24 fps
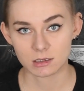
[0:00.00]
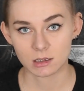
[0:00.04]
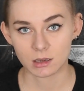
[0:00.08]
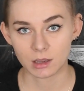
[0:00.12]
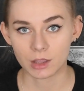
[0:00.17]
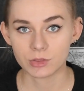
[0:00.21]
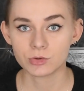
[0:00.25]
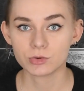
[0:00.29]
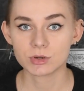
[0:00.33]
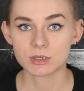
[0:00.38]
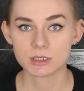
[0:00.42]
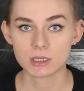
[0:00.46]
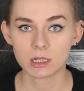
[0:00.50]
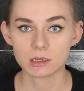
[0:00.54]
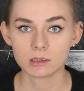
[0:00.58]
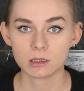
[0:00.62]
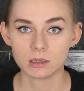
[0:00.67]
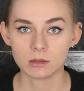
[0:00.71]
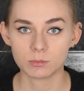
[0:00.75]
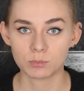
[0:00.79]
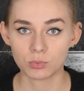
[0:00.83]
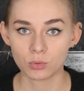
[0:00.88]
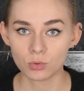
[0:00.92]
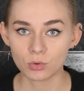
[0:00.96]
can result
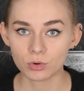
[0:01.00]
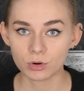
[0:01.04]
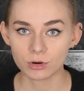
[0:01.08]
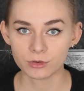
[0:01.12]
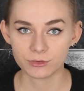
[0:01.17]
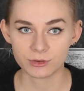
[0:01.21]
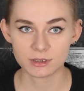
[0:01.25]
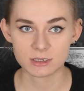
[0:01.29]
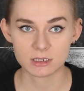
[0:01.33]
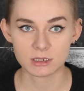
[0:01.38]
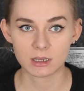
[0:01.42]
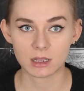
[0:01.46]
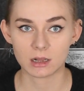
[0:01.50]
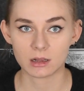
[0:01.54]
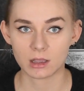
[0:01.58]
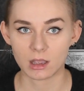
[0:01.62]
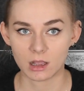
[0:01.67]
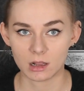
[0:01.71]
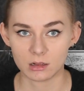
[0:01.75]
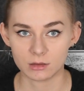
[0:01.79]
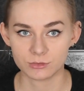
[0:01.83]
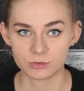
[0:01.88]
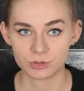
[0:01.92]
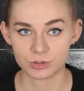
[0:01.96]
in poor physical
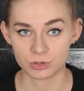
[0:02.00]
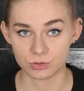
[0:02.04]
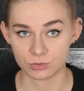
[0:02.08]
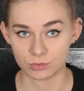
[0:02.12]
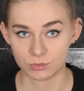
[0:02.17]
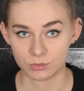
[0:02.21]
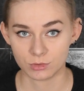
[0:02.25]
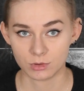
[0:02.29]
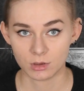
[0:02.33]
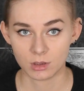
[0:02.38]
health too